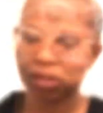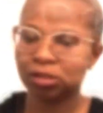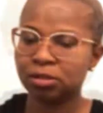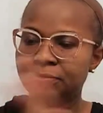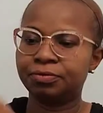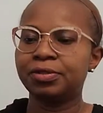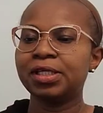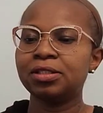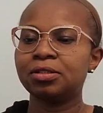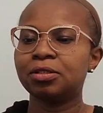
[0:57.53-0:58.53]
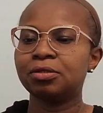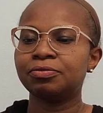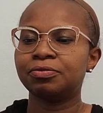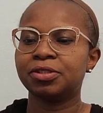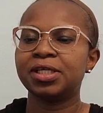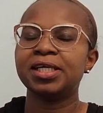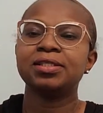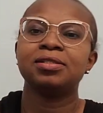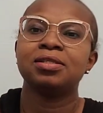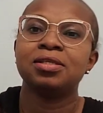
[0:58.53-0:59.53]
so first off what I
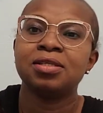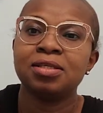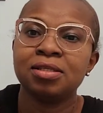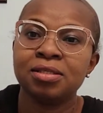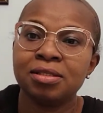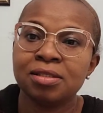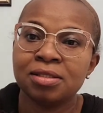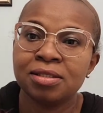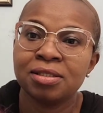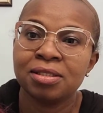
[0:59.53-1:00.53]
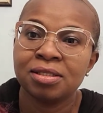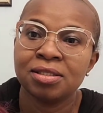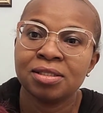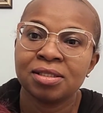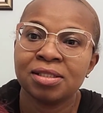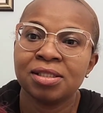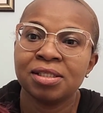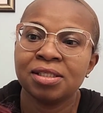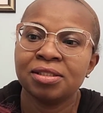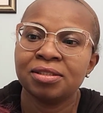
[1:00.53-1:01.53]
see is this
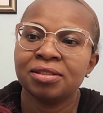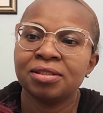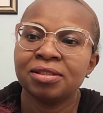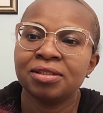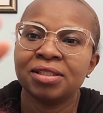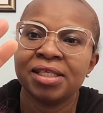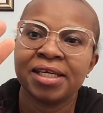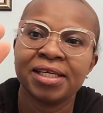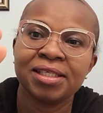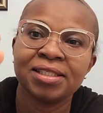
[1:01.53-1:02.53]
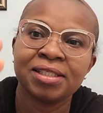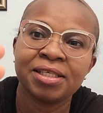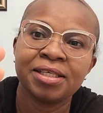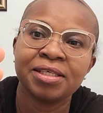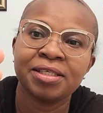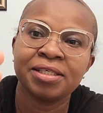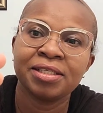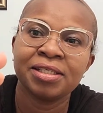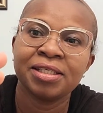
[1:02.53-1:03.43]
little lace here